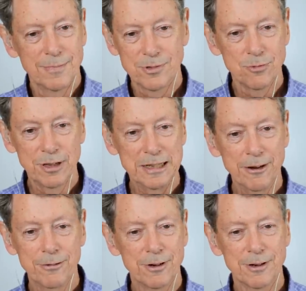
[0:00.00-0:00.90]
It's really
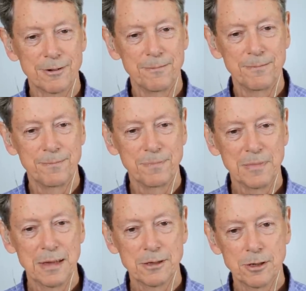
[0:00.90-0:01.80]
different.
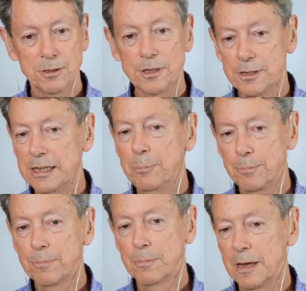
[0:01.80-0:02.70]
So it's a deep
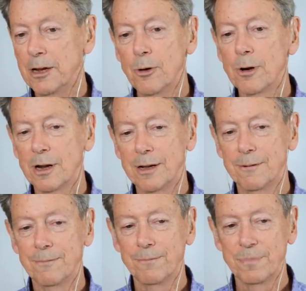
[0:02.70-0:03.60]
inquiry.
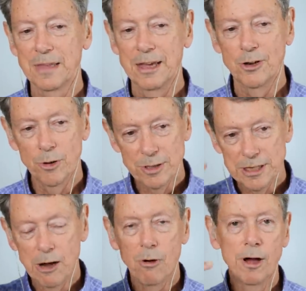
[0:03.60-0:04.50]
And
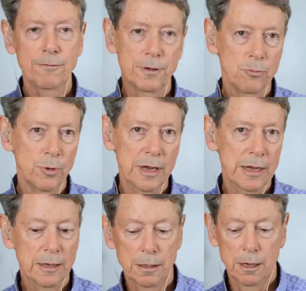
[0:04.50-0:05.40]
notice how often
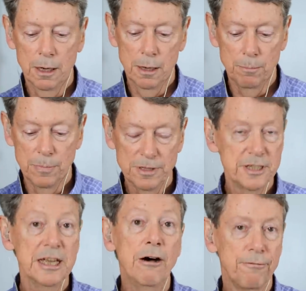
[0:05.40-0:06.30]
we um,
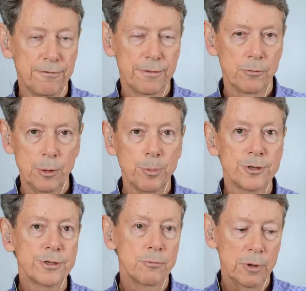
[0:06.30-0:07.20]
self, we,
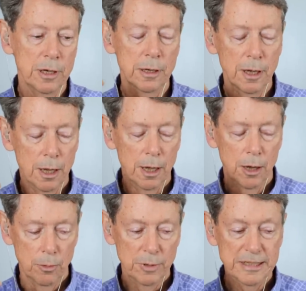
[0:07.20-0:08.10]
pers- we,
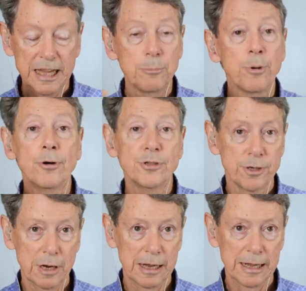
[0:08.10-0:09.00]
we take
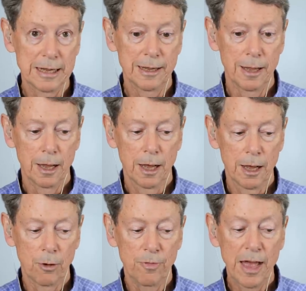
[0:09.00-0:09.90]
personally
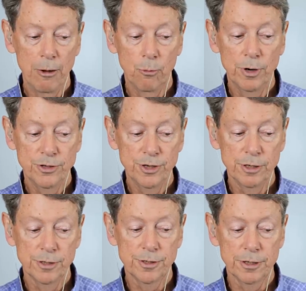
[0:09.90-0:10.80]
uh, that which
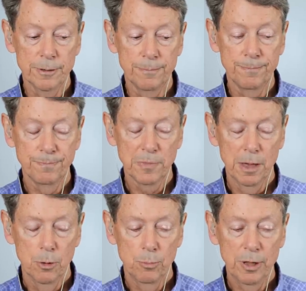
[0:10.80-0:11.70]
is um,
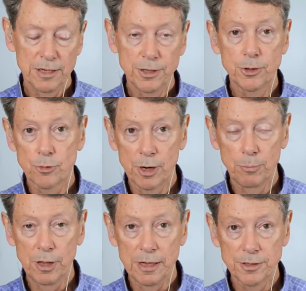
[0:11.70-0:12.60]
pleasant or
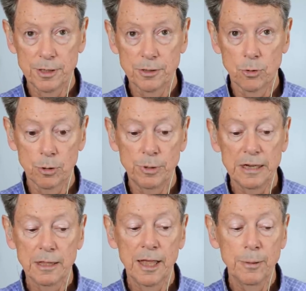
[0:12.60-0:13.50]
unpleasant, or we
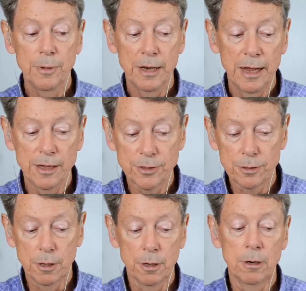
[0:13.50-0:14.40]
claim it
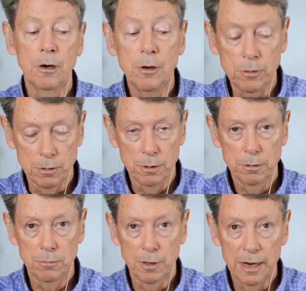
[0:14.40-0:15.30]
as our own,
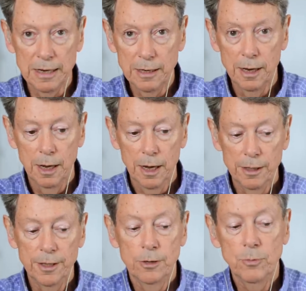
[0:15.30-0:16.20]
right?
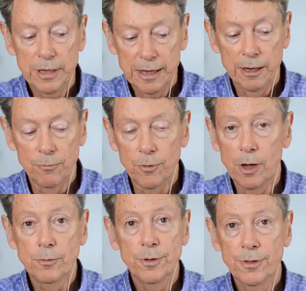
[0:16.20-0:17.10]
And then we get
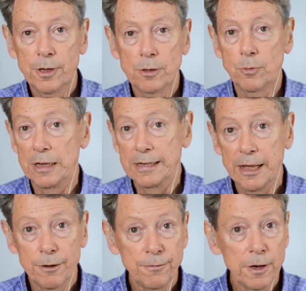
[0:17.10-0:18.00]
involved with it, we
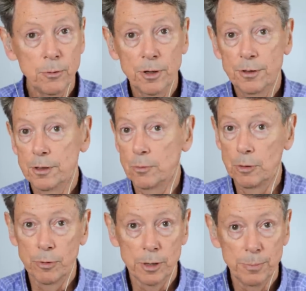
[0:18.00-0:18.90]
identify with it,
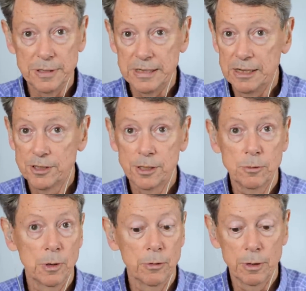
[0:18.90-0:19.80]
we want to possess
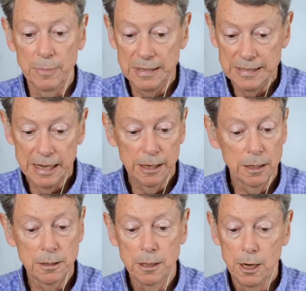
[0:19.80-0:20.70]
it, we want to maintain
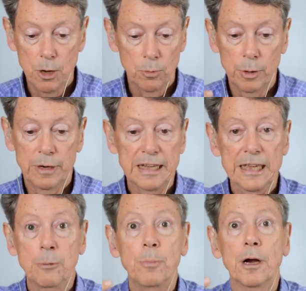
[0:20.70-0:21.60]
it, we want to
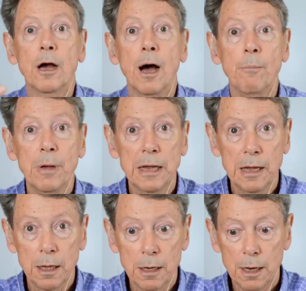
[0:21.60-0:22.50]
keep becoming
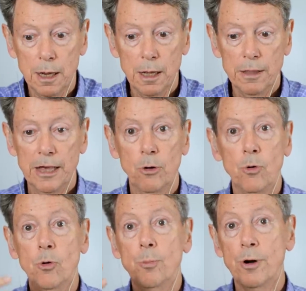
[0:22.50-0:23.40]
it. That
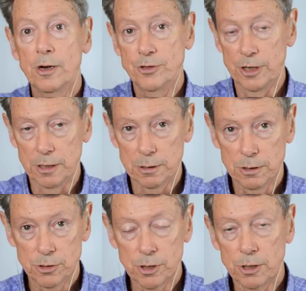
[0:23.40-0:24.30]
whole project
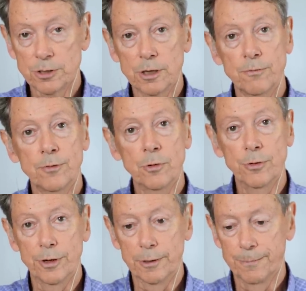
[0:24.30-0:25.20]
starts
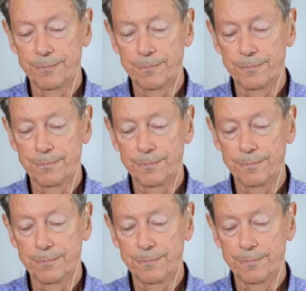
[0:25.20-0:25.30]
unfolding.